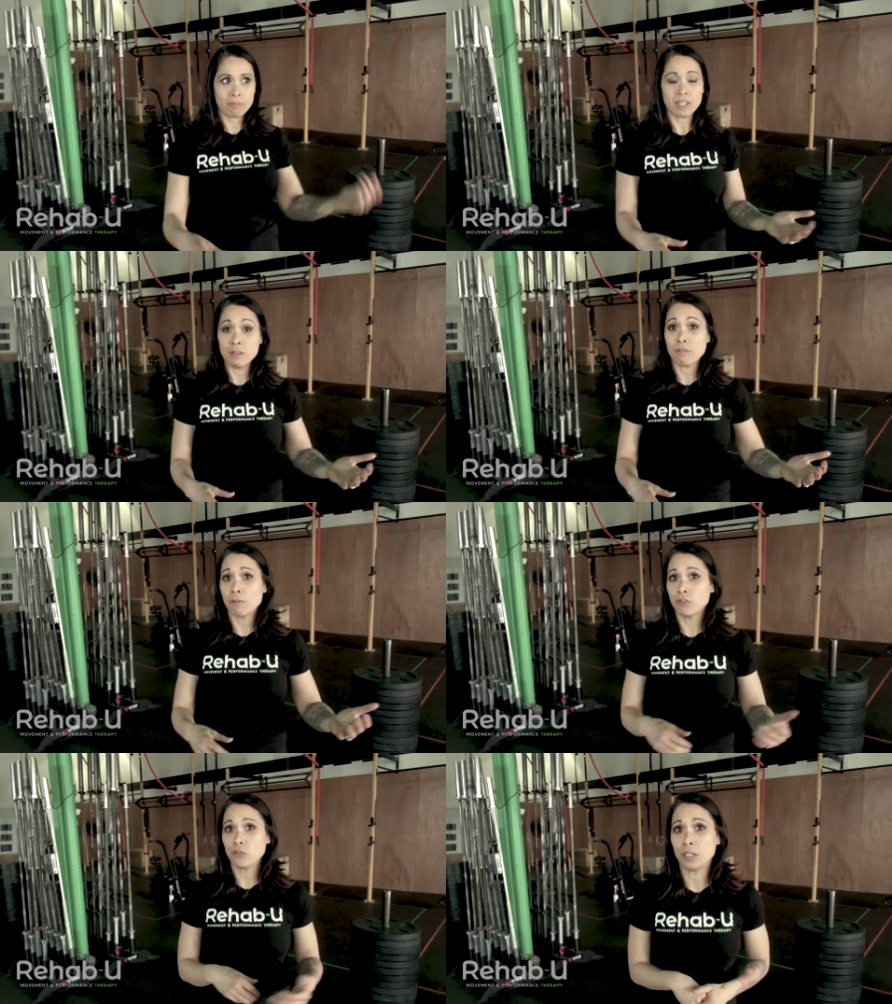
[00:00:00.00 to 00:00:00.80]
If I
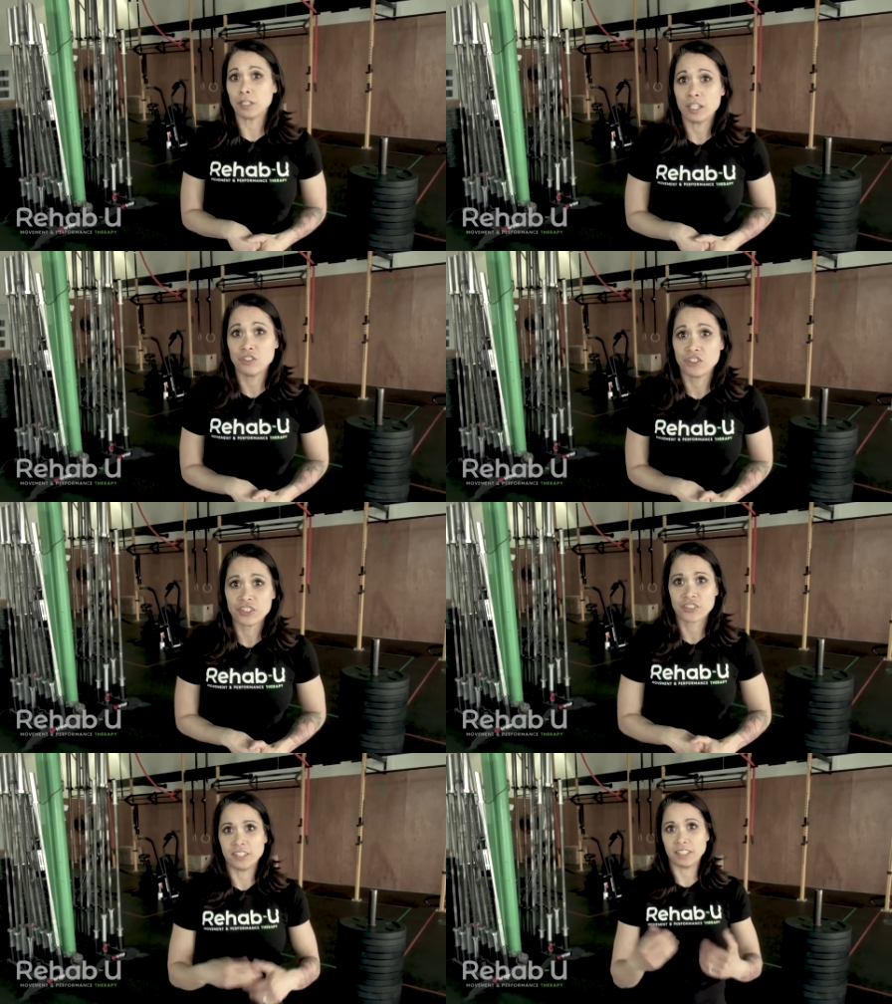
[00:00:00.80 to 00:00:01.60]
was doing
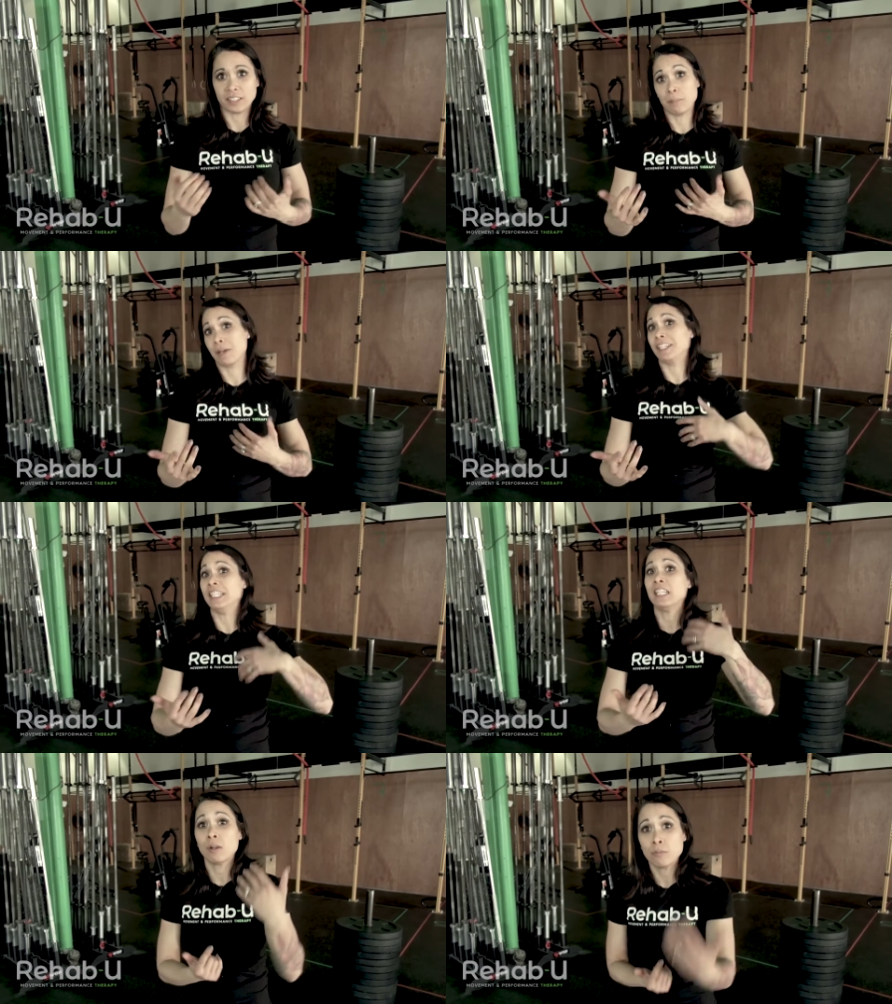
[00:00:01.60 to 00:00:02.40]
lunges, I didn't let my
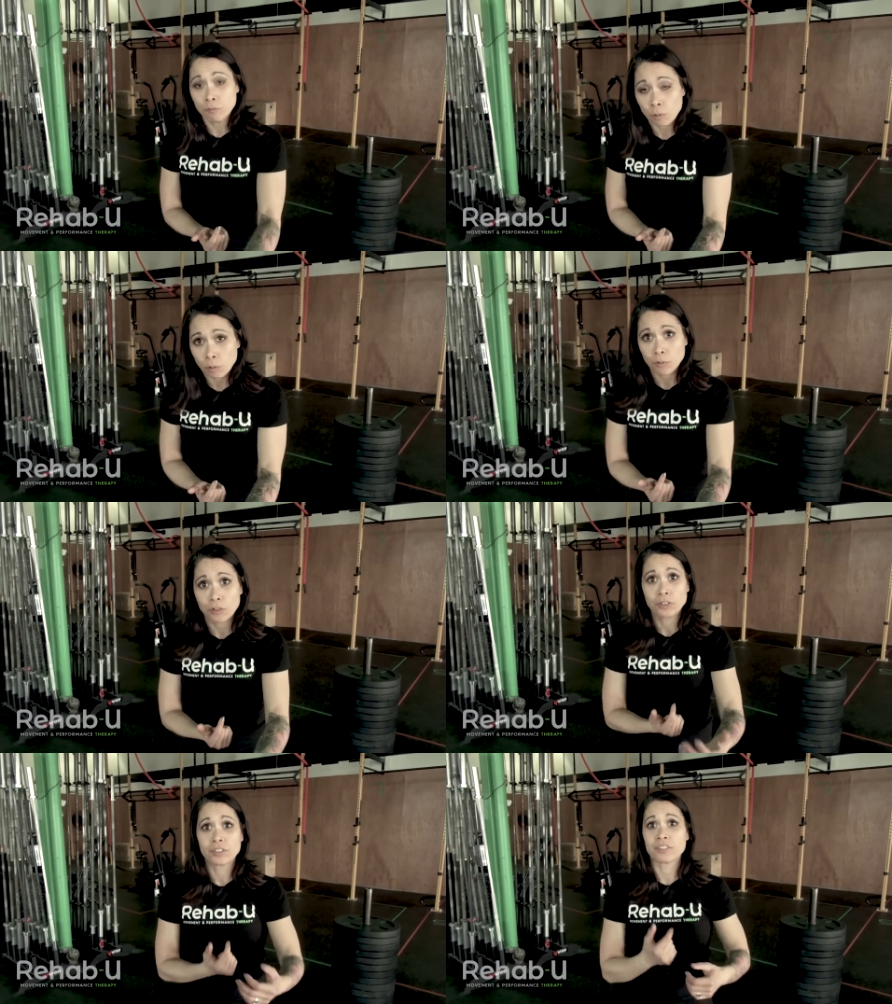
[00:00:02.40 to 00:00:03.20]
knee come
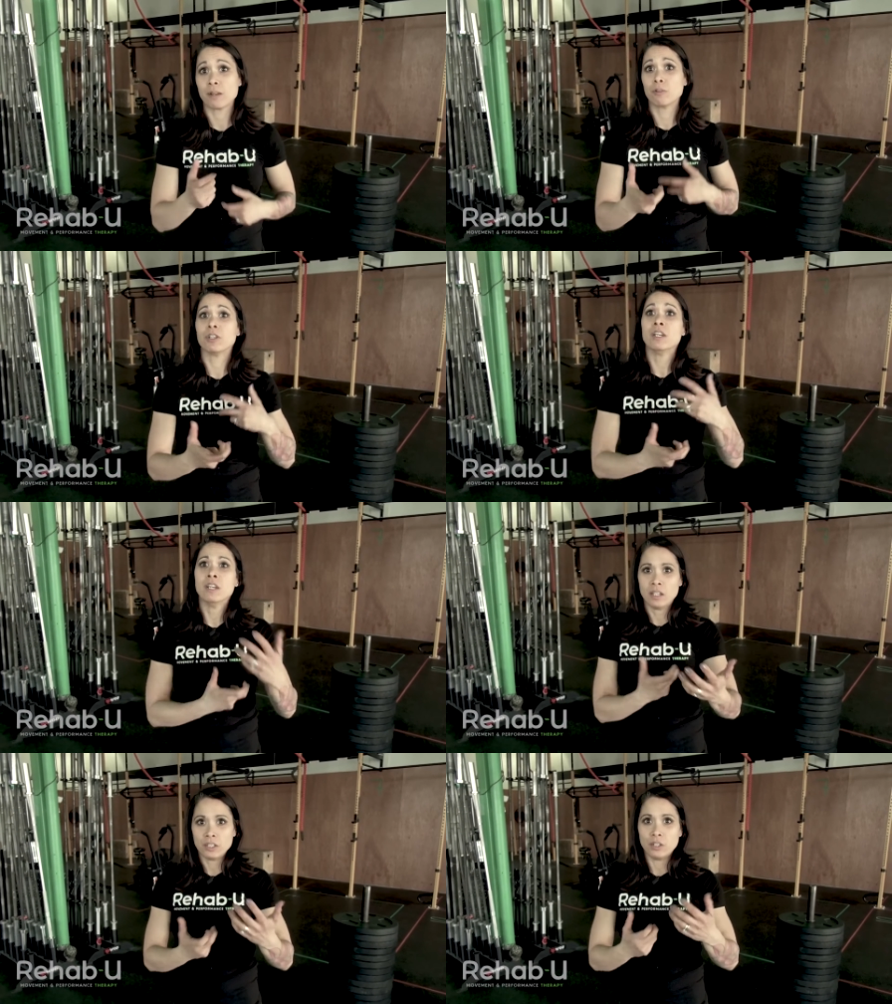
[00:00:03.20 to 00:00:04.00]
forward because that would,
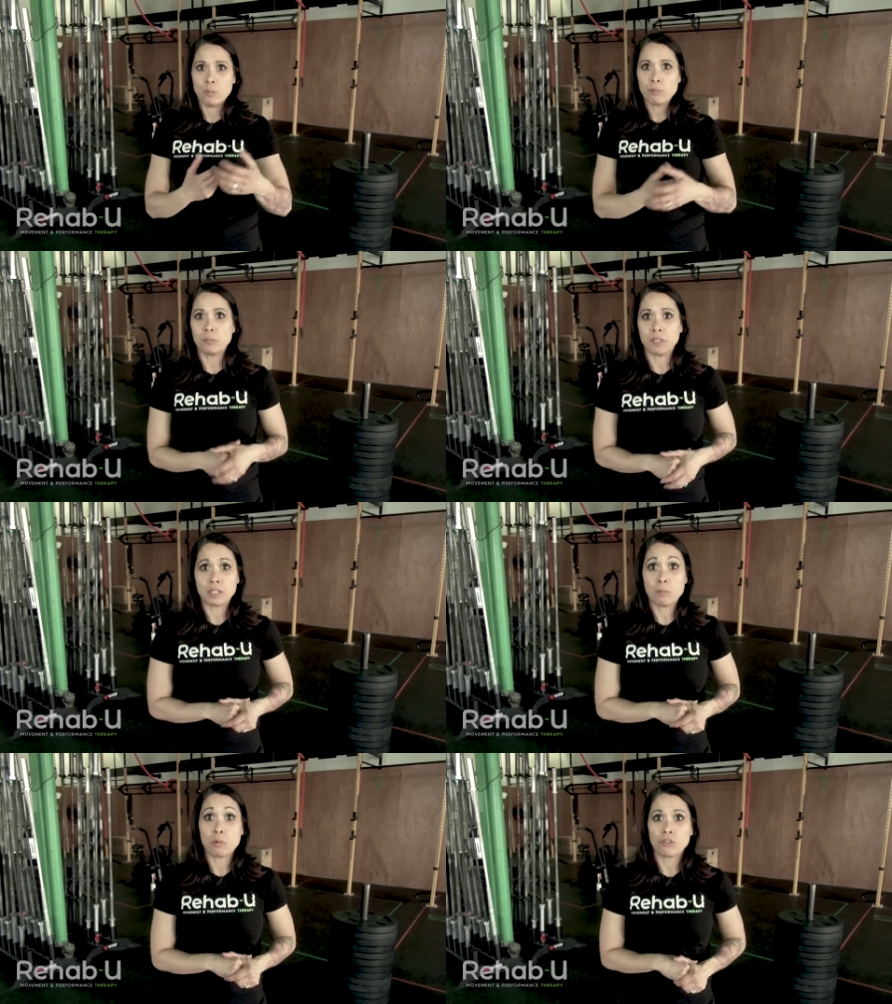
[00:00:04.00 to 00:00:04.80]
you know, put me
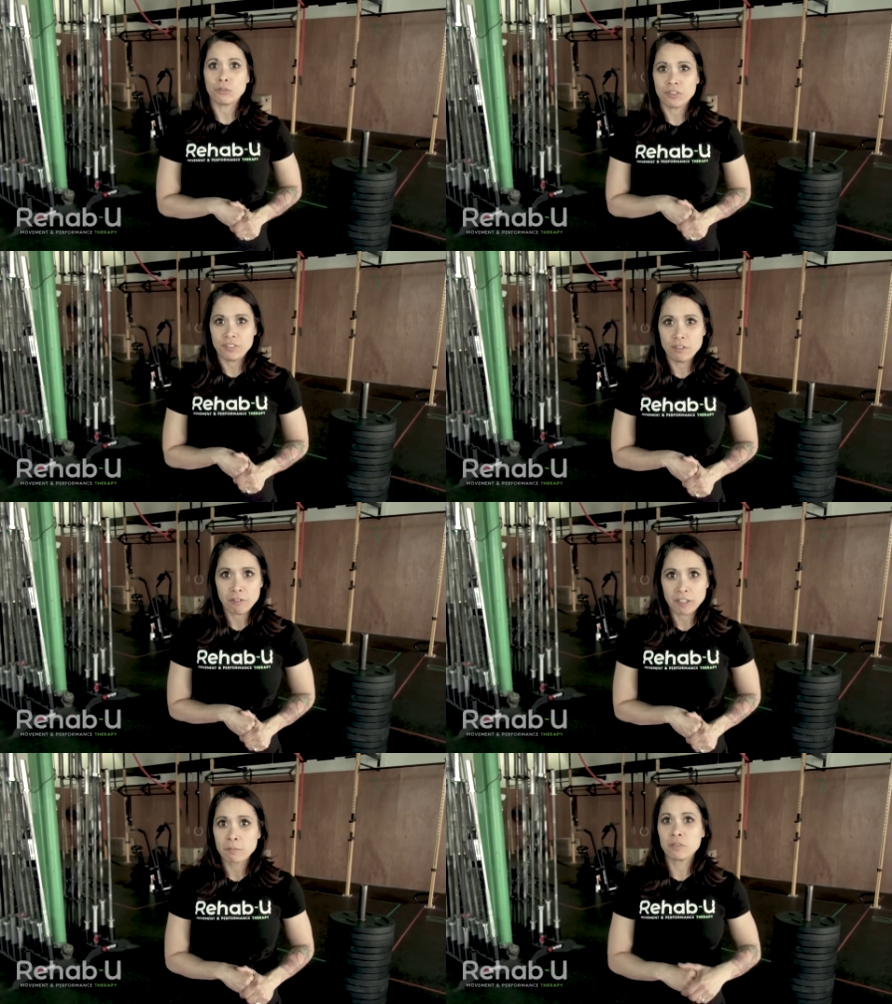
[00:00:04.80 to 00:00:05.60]
in a more
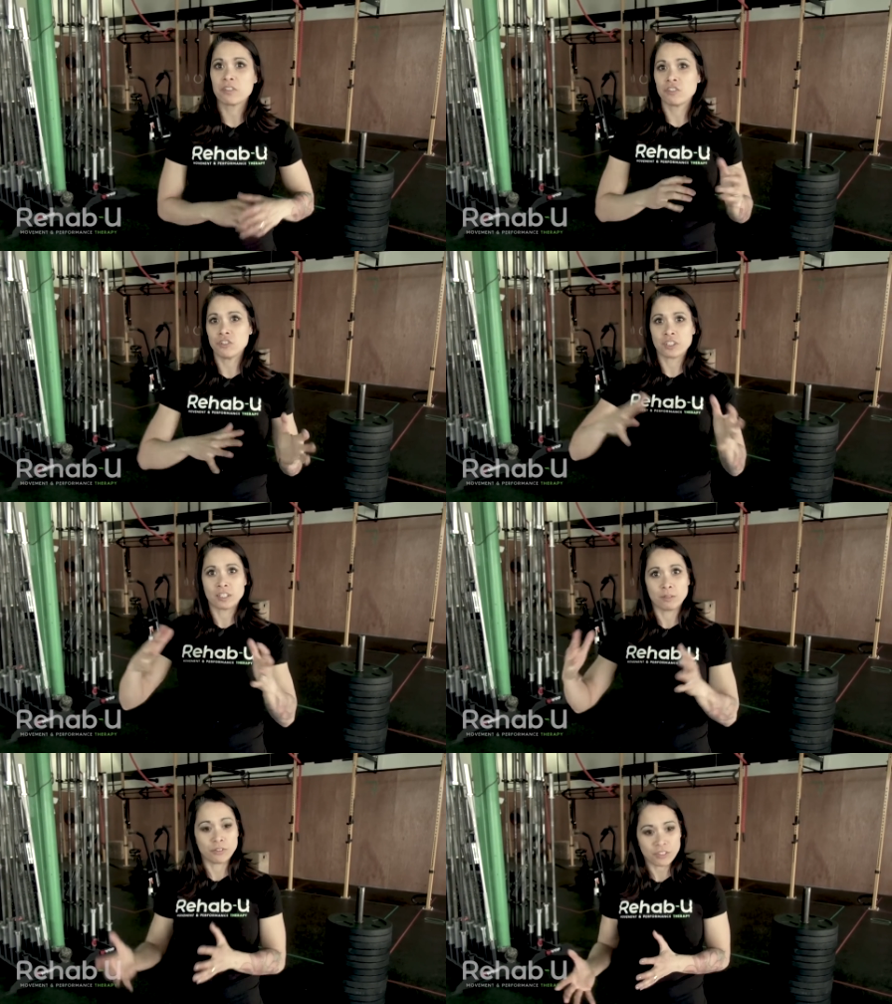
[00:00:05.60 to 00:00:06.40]
dorsiflex position,
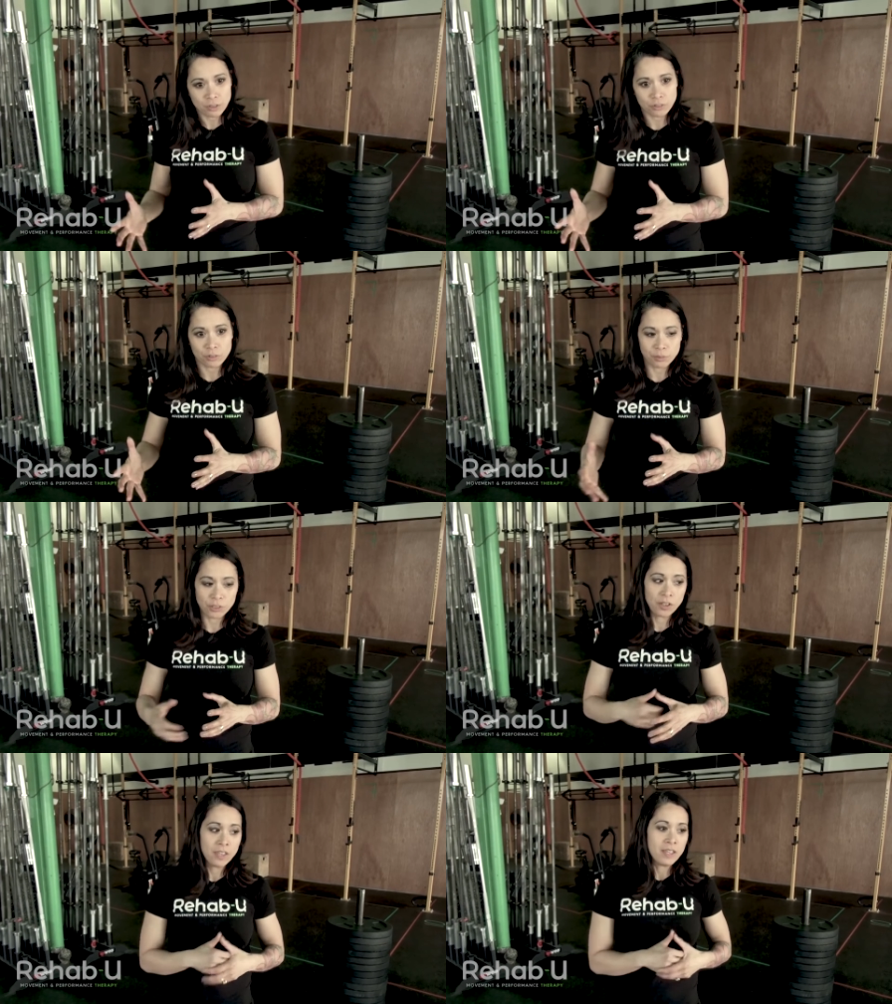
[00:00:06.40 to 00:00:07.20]
and it was
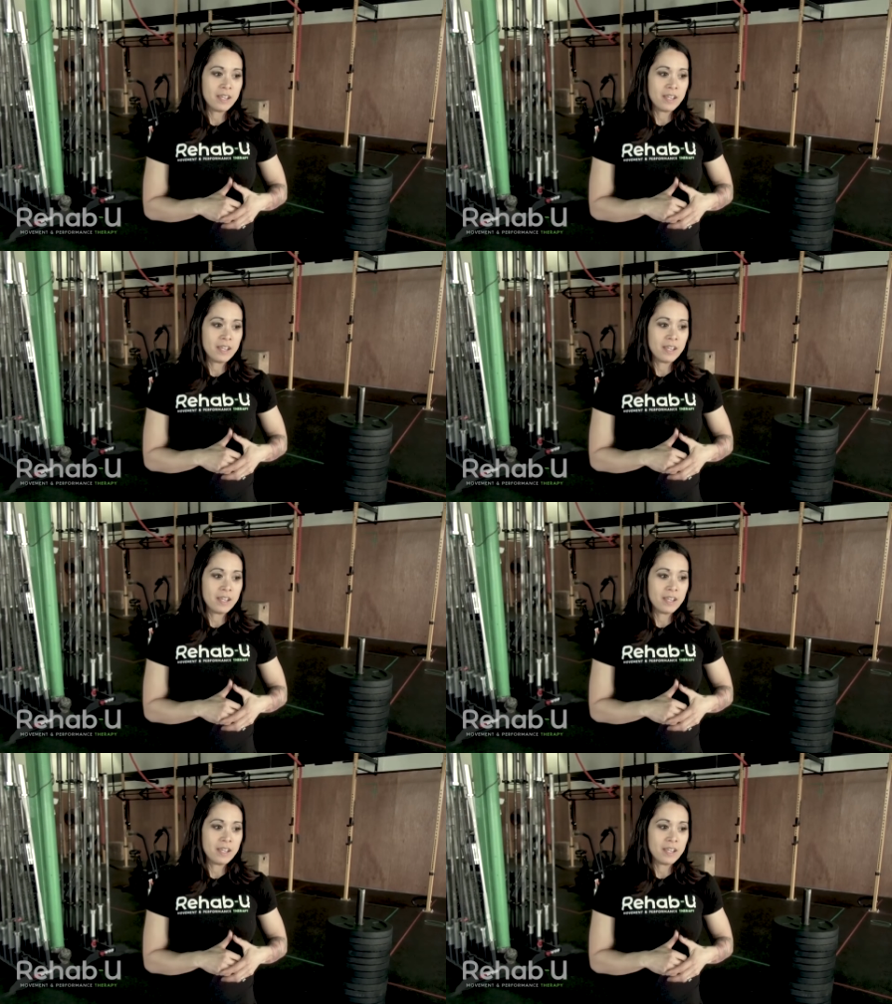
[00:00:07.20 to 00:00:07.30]
irritable.